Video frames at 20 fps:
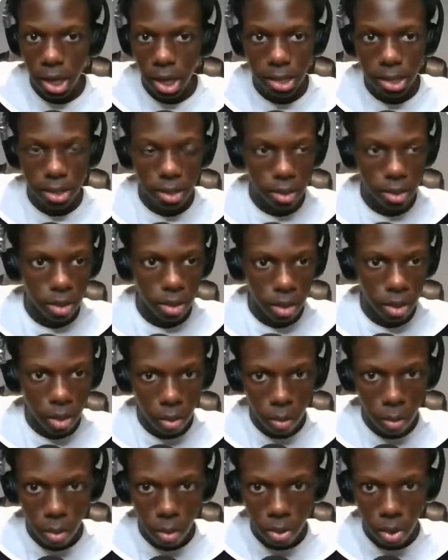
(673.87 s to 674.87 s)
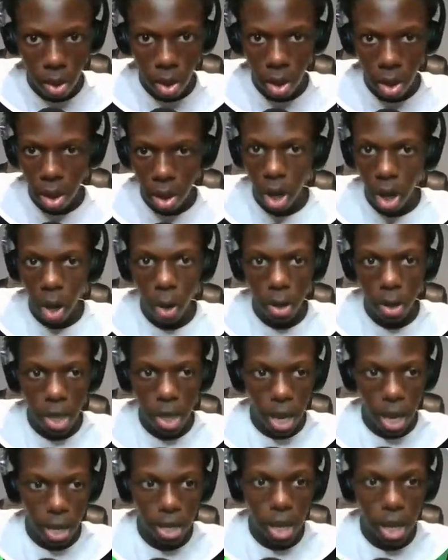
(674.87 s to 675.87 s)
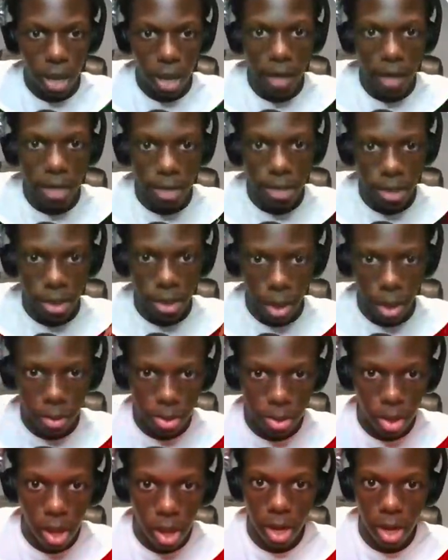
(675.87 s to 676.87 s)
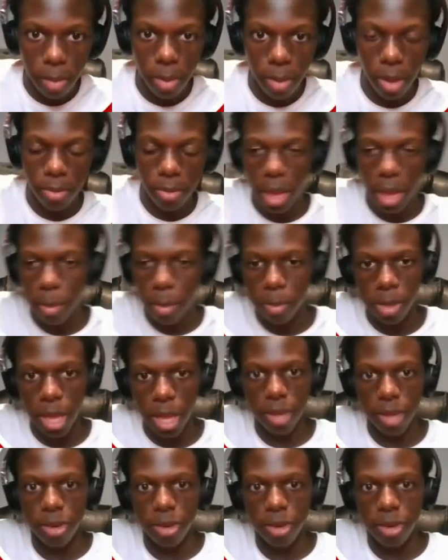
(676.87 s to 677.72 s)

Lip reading: Yes. What the? Oh, yeah, that's the dude I was talking about. That black